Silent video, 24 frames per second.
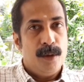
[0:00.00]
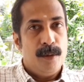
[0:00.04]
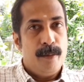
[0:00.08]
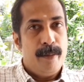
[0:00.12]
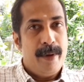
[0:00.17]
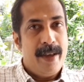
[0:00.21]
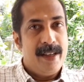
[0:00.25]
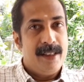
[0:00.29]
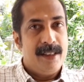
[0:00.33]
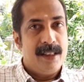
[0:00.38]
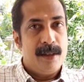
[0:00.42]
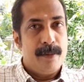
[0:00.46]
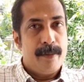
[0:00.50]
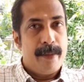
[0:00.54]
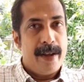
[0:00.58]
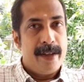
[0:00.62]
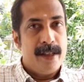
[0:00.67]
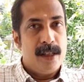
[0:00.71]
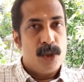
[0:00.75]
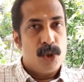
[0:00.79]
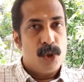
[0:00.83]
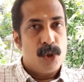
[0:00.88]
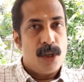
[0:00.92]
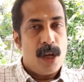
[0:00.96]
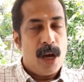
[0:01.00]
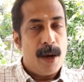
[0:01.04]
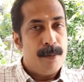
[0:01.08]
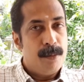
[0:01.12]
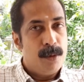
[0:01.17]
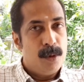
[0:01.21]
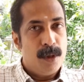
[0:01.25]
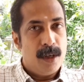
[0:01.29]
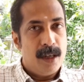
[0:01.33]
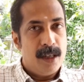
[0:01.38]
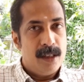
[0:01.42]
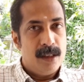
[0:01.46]
make the branches
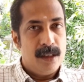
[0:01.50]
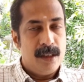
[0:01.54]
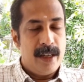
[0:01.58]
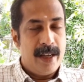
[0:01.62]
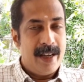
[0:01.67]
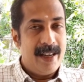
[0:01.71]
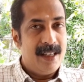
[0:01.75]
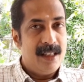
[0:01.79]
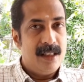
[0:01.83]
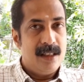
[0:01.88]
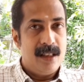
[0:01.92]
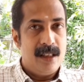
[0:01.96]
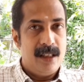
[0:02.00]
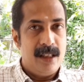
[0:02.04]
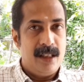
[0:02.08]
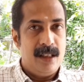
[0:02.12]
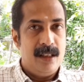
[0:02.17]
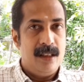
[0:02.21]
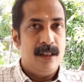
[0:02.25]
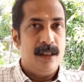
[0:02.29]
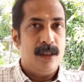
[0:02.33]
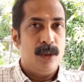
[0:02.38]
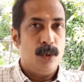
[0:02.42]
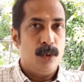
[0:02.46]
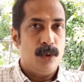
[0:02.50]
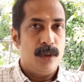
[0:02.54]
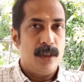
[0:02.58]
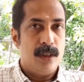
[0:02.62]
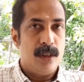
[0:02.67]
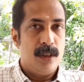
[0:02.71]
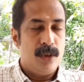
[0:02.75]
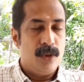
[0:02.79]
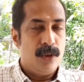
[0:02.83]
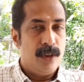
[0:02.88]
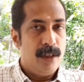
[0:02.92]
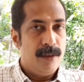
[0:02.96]
up to 900 in
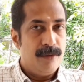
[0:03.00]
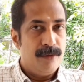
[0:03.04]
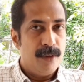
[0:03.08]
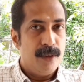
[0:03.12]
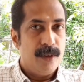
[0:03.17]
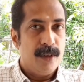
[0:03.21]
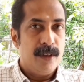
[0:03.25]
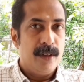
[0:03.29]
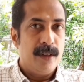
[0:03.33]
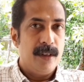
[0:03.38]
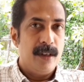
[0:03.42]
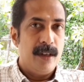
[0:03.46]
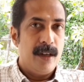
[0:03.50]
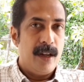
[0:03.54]
2024.